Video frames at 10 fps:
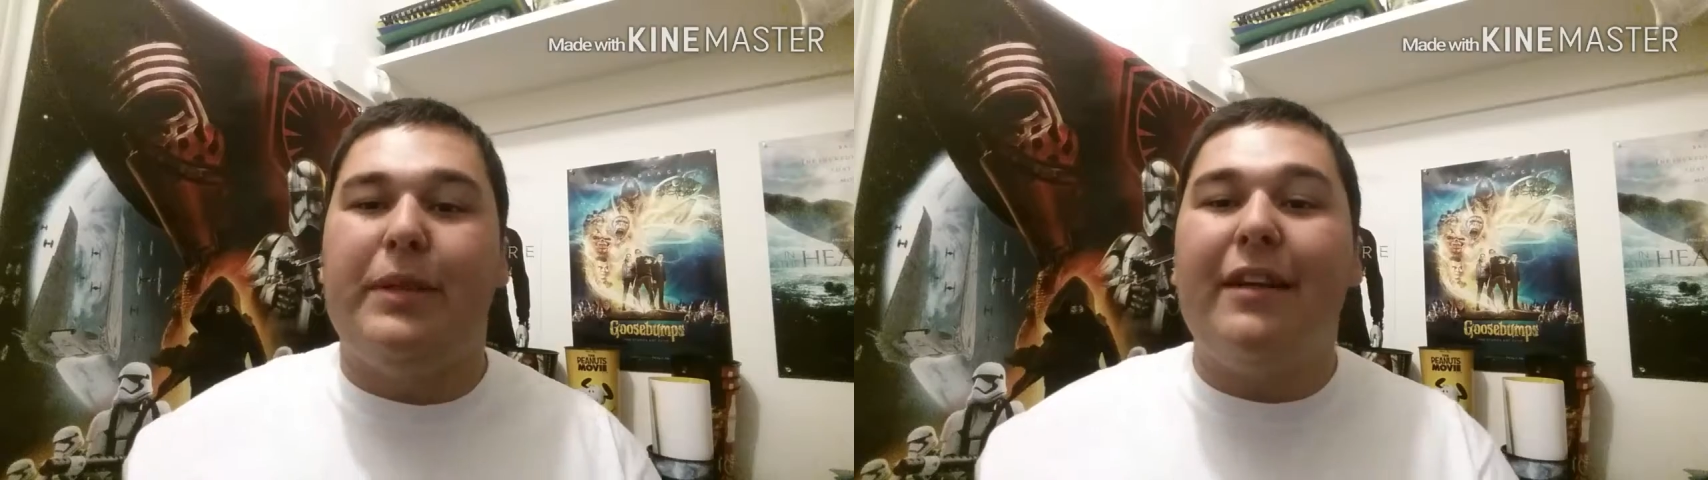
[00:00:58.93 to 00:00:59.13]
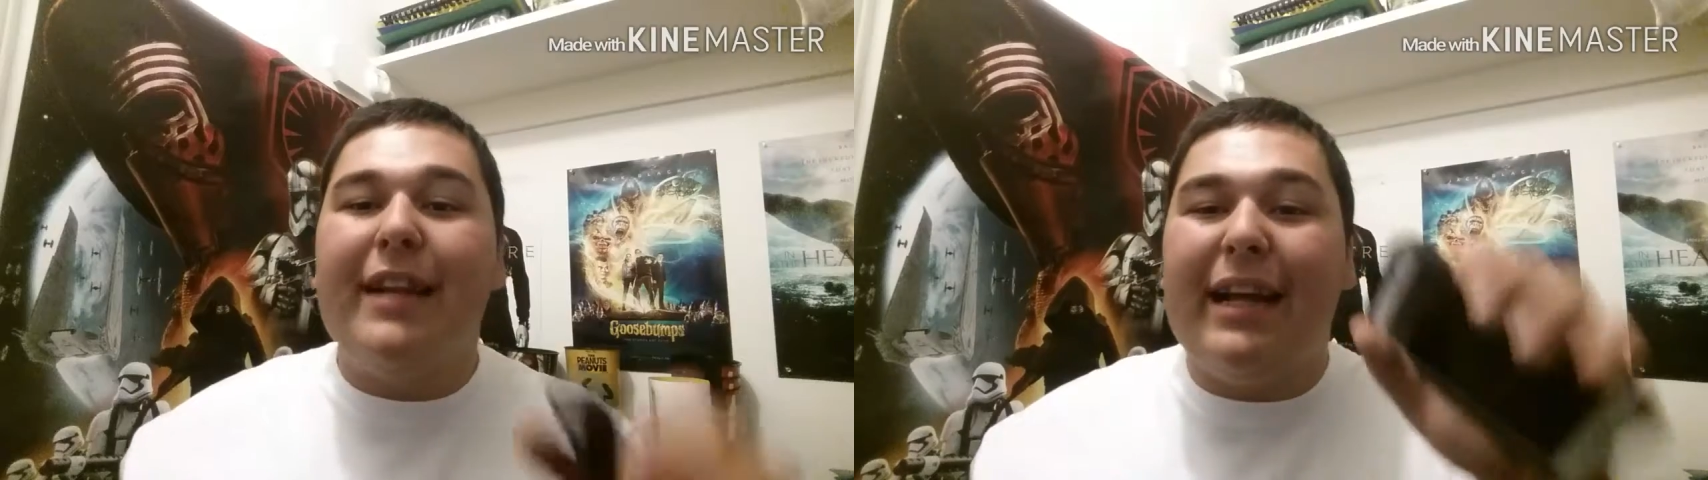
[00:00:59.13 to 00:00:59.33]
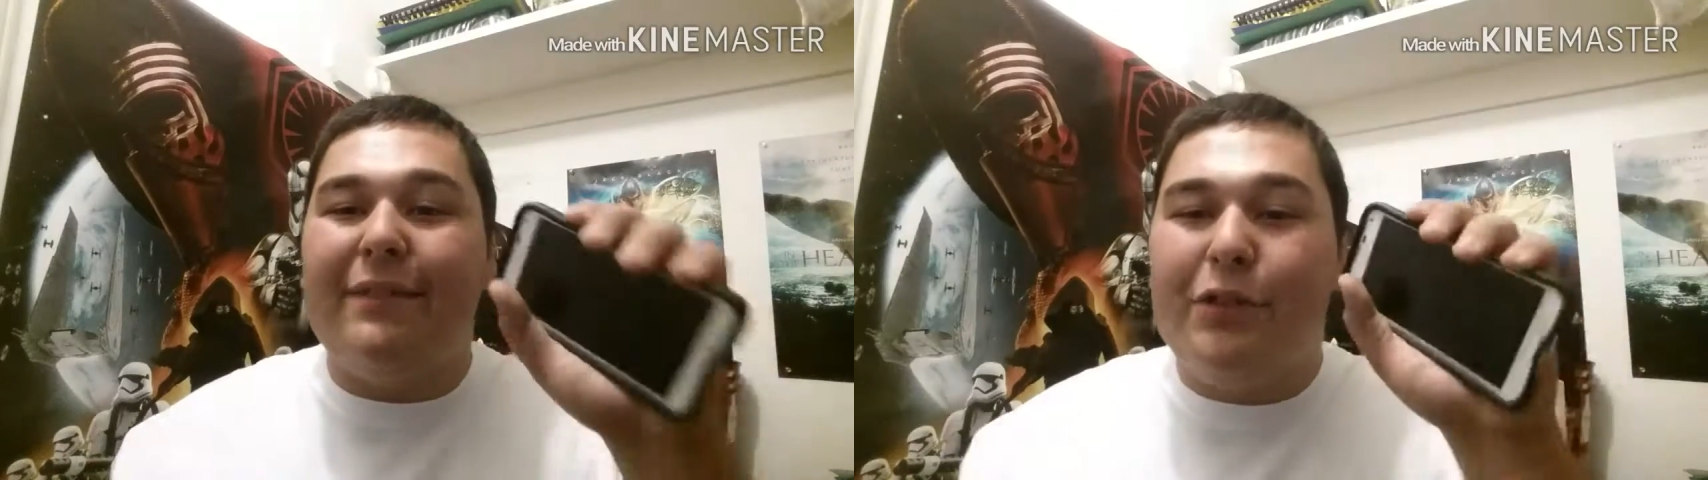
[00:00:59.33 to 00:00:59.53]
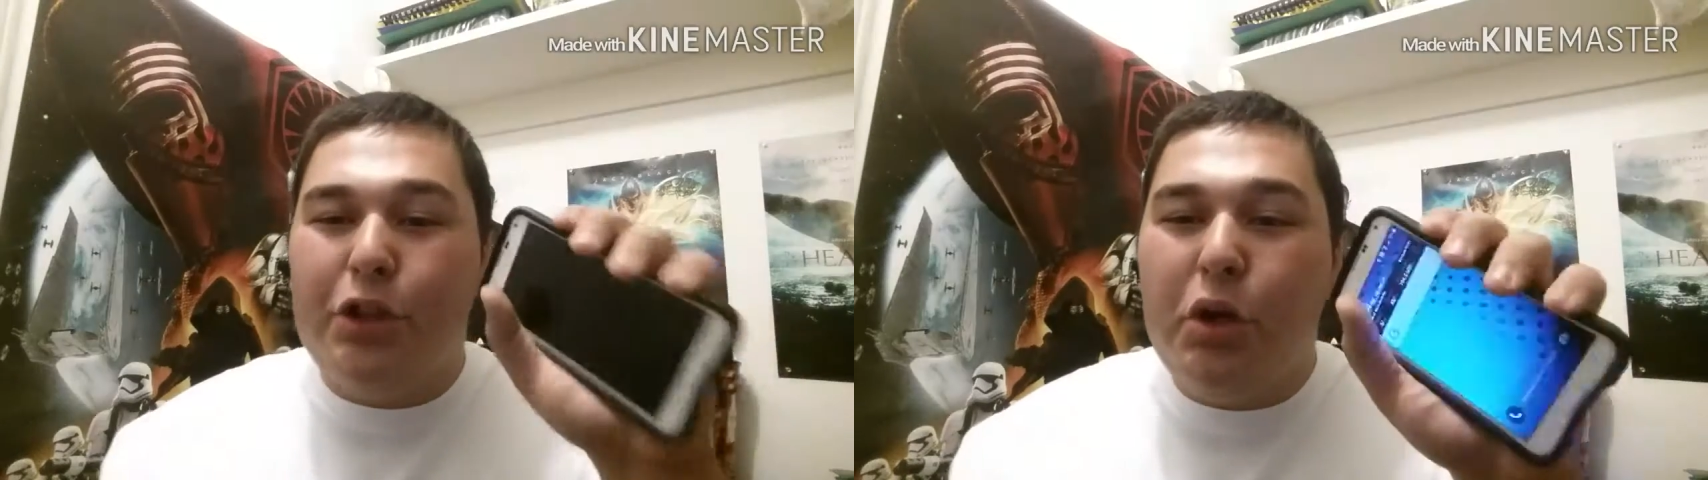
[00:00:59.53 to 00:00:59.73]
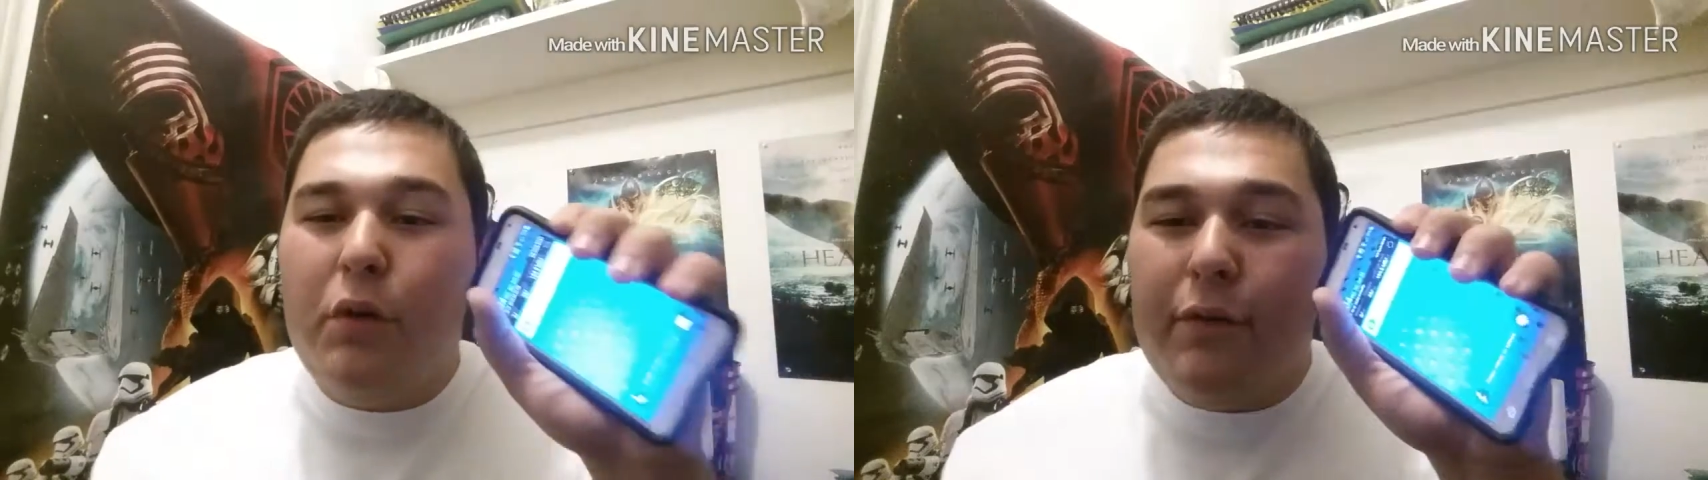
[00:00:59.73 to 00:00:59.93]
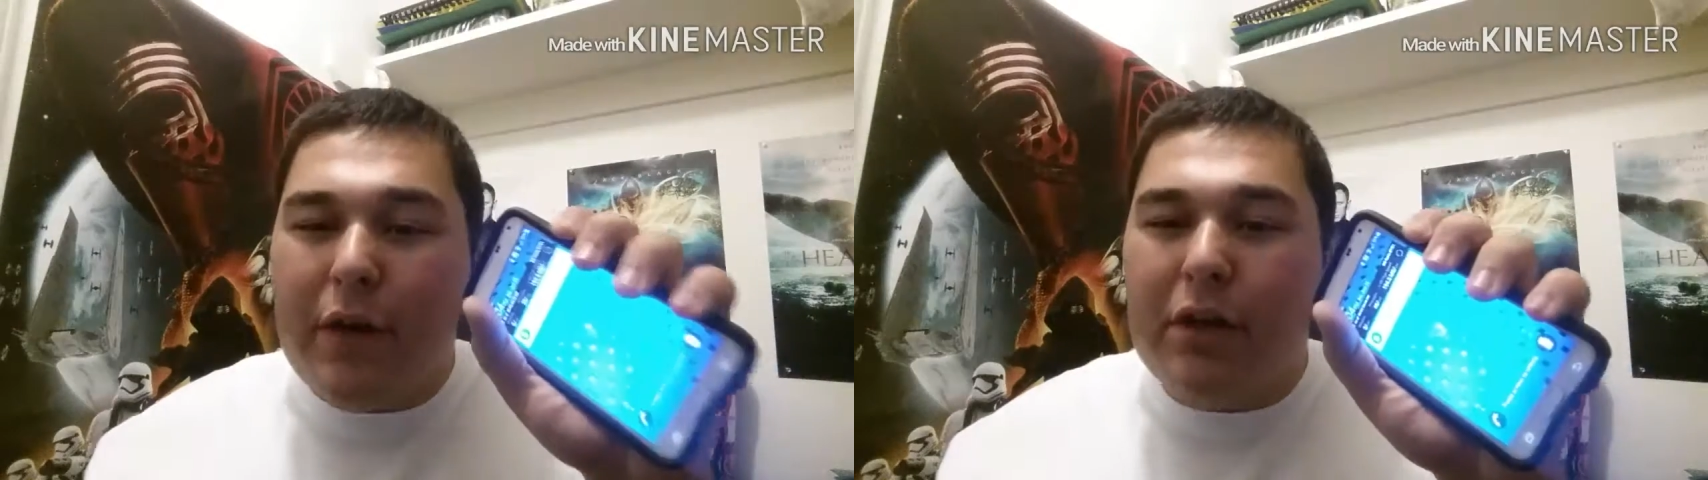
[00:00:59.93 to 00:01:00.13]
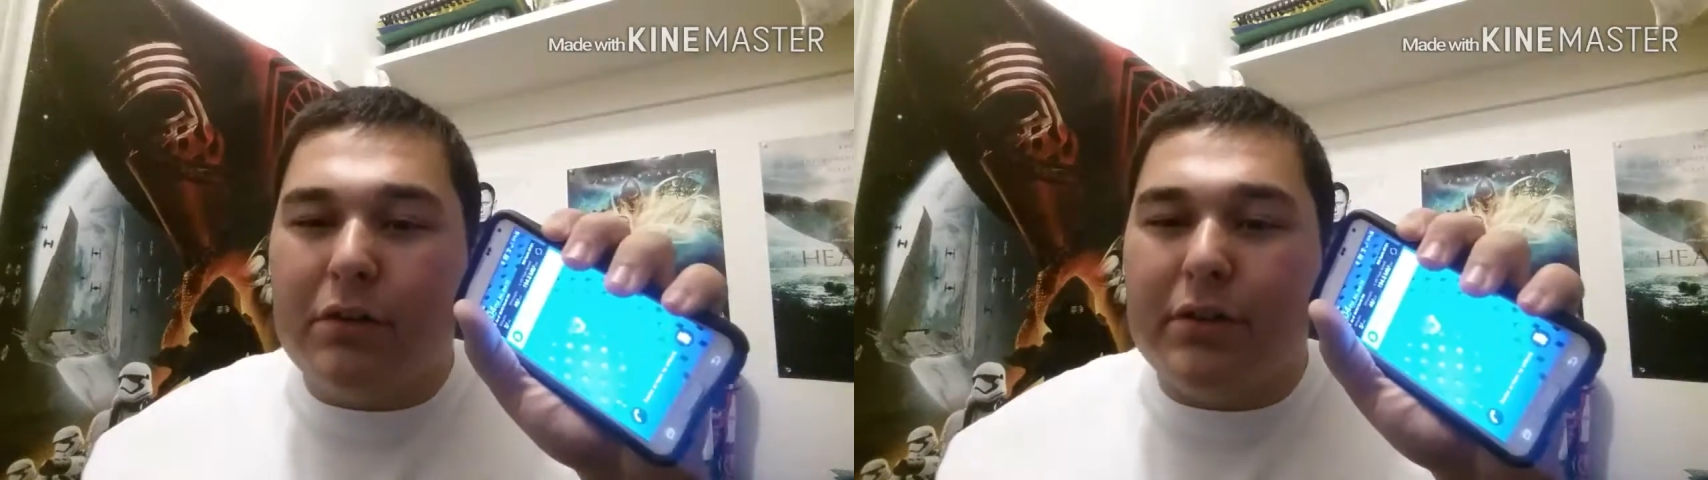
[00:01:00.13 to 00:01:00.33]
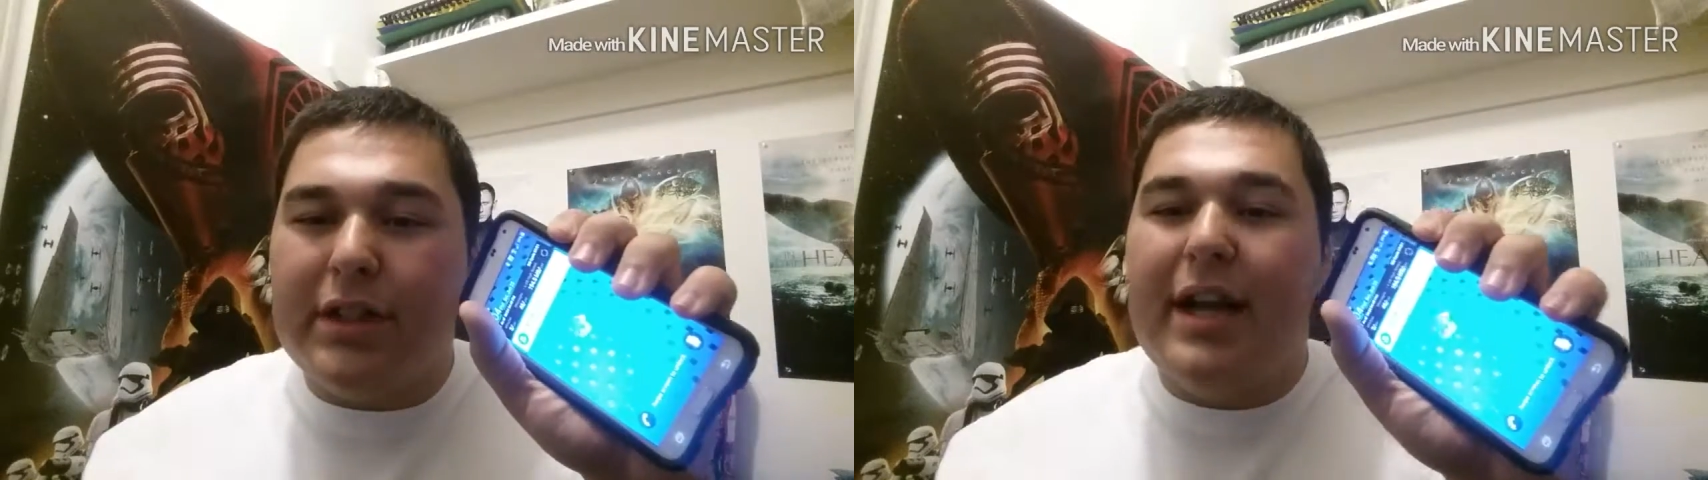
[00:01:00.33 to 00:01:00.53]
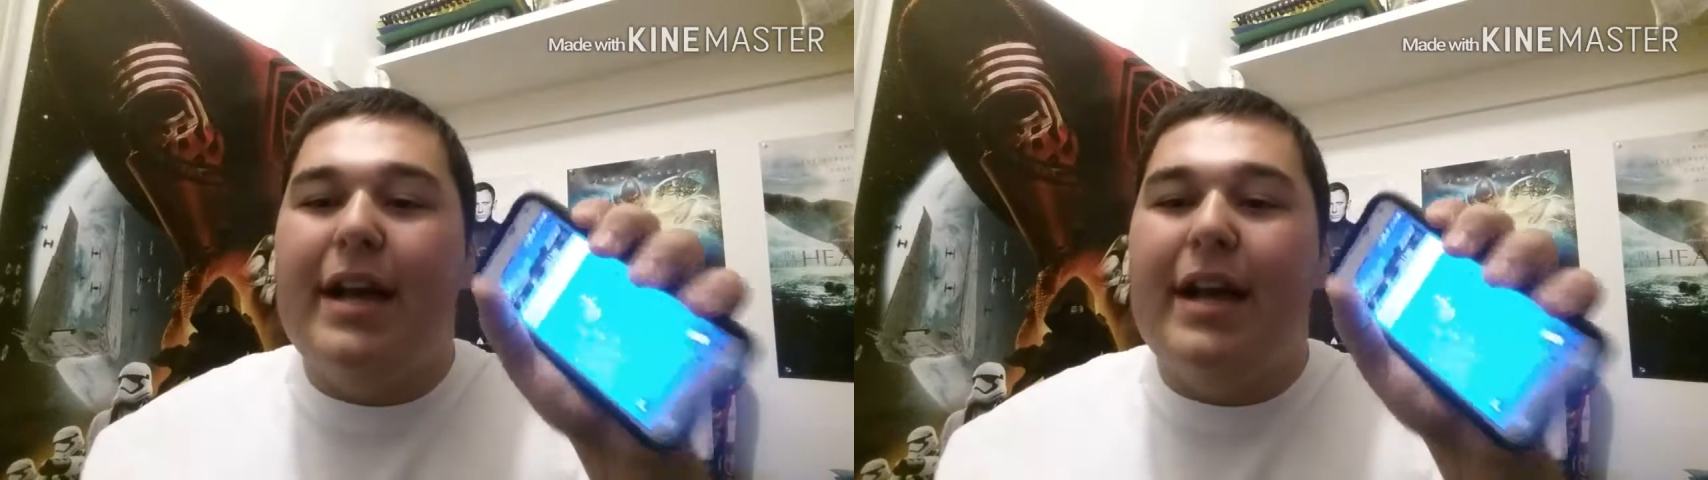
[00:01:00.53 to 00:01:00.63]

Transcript: Now that I have two phones,